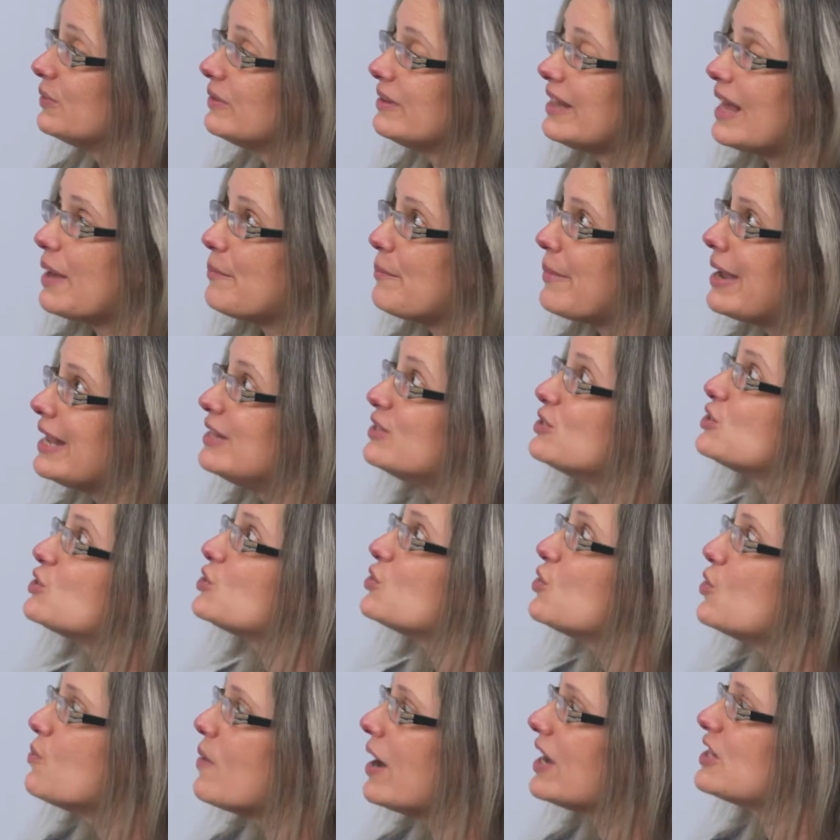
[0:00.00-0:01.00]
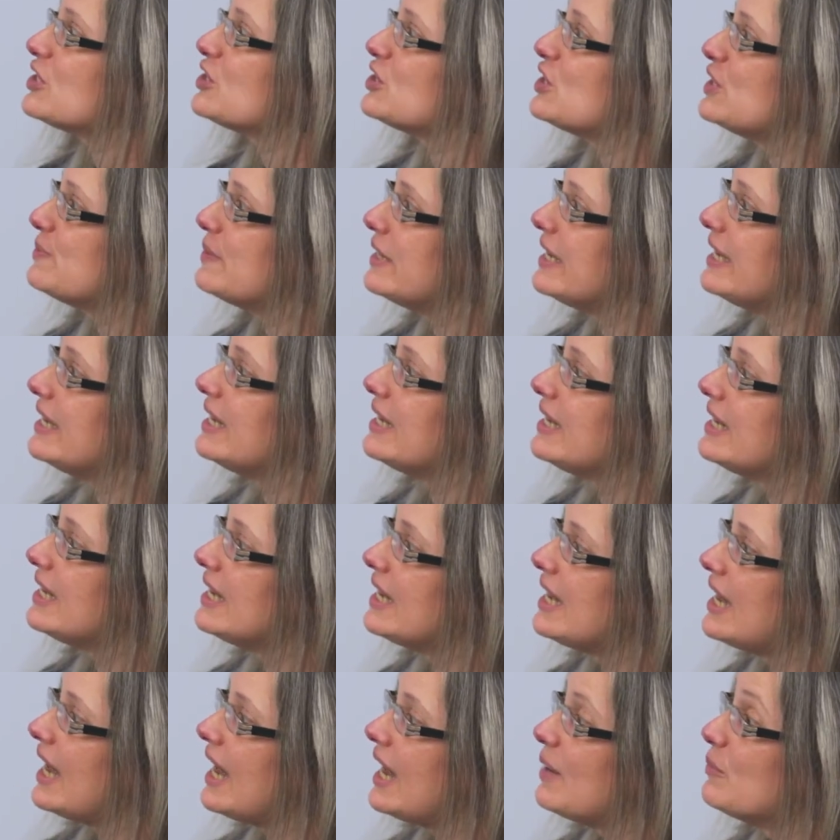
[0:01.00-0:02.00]
that meant so much to me
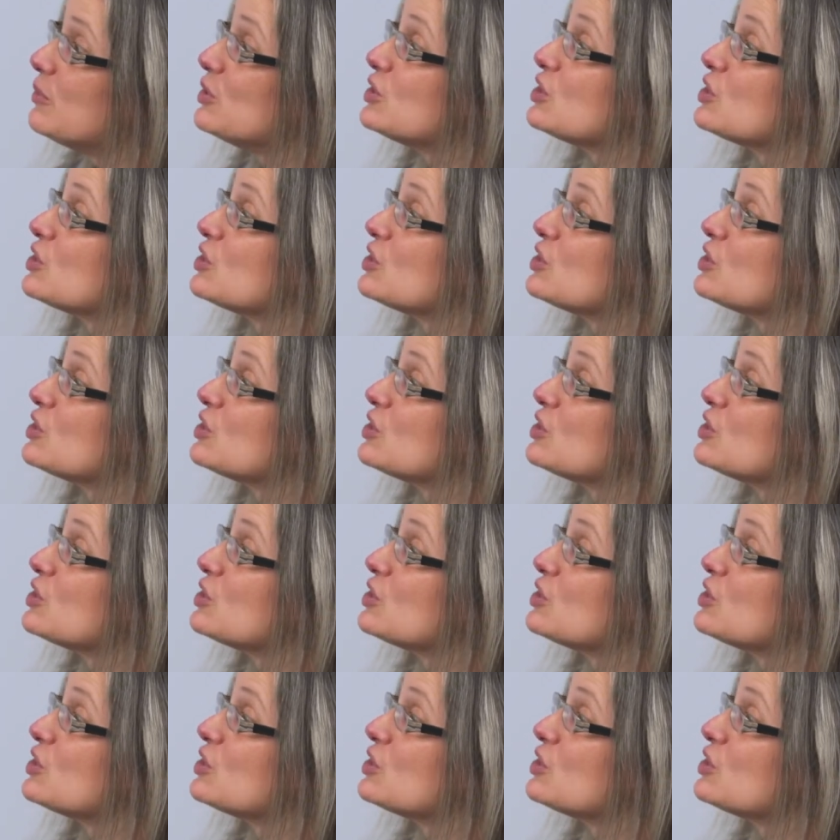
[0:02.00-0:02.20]
and